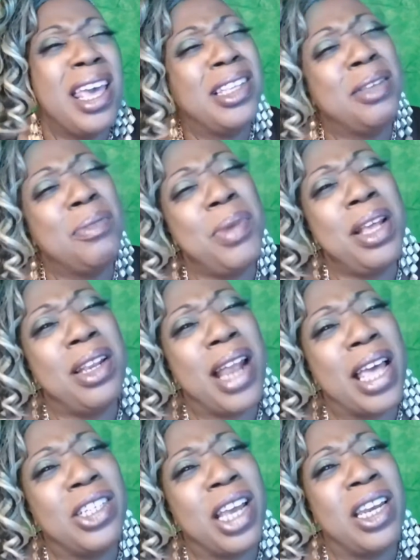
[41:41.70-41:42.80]
To me, it looked
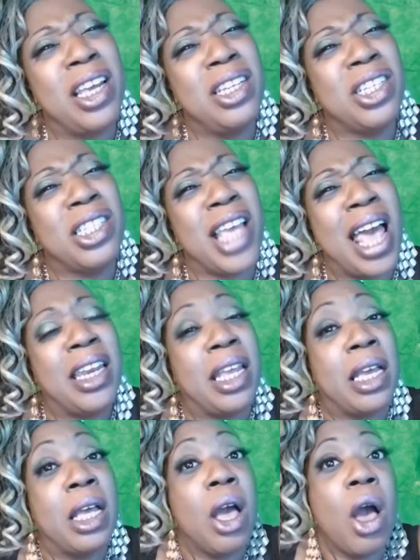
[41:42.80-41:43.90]
like Jay Dunn just got
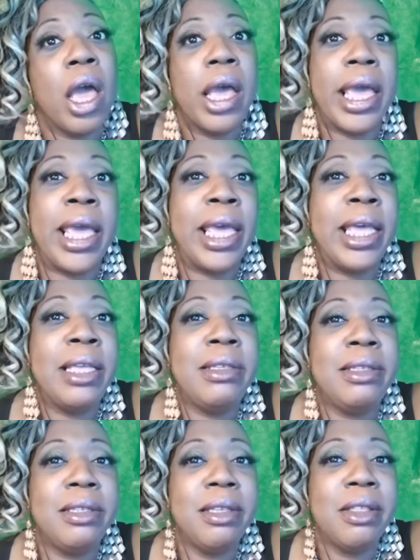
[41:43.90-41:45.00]
there.
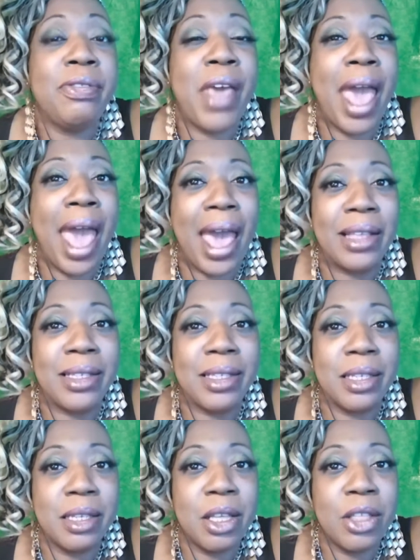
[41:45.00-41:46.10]
Is that
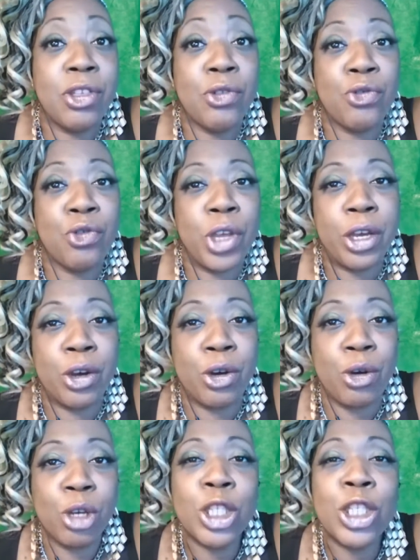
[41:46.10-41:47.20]
the
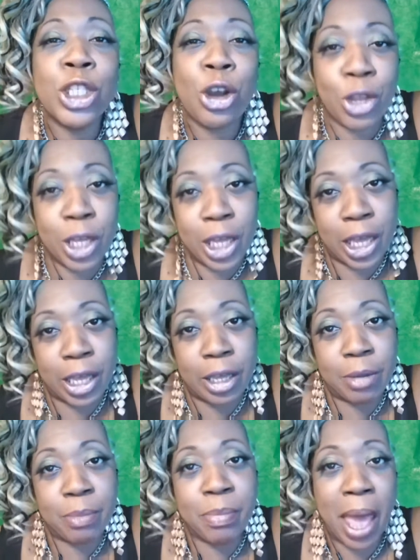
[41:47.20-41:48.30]
real Sir
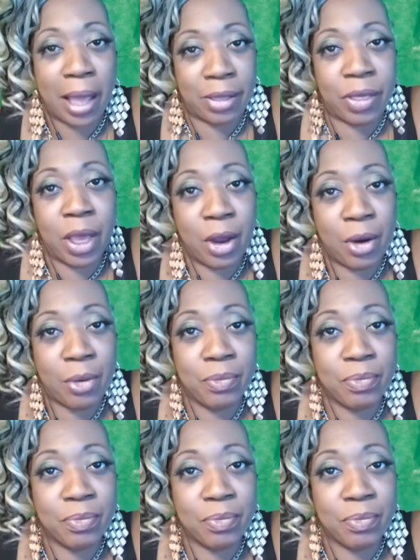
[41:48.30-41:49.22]
King back there?